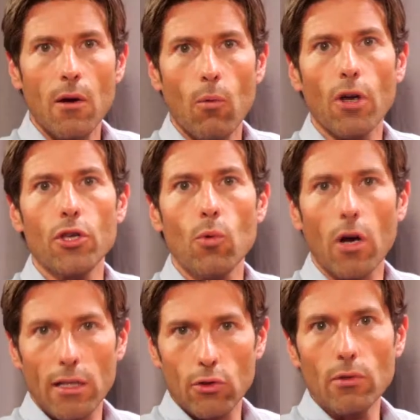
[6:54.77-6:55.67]
what you want
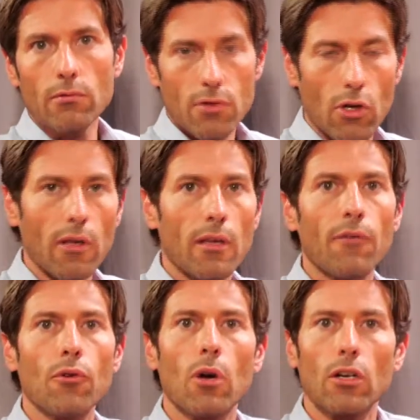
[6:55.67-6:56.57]
to do. So if
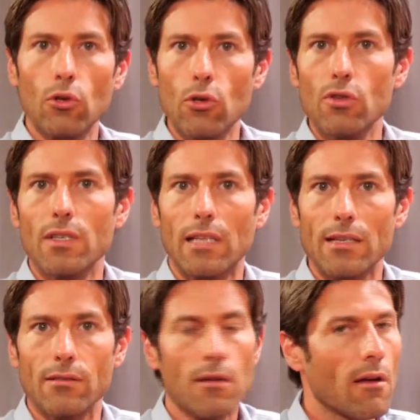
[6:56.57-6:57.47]
you wanted to use it
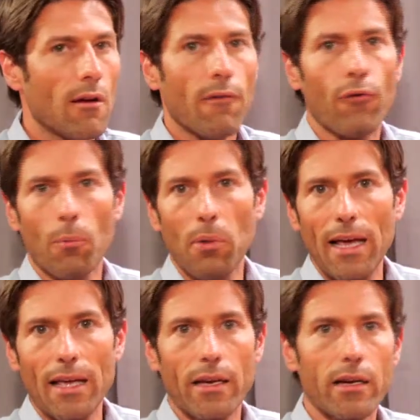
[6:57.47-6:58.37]
as 4
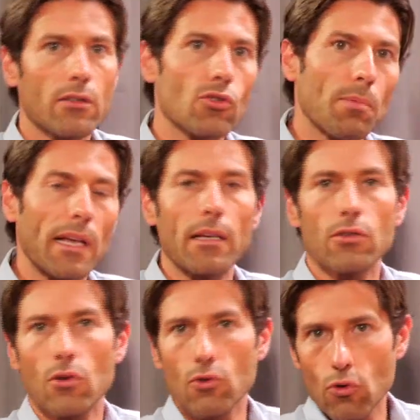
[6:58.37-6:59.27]
players, 2 players
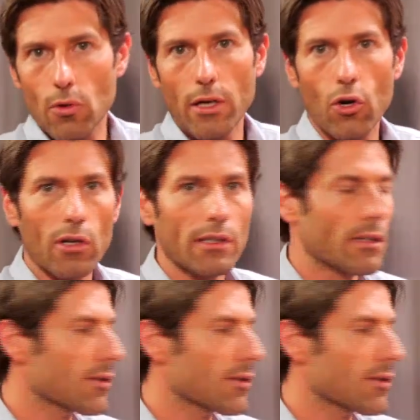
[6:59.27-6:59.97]
or 2 recorders,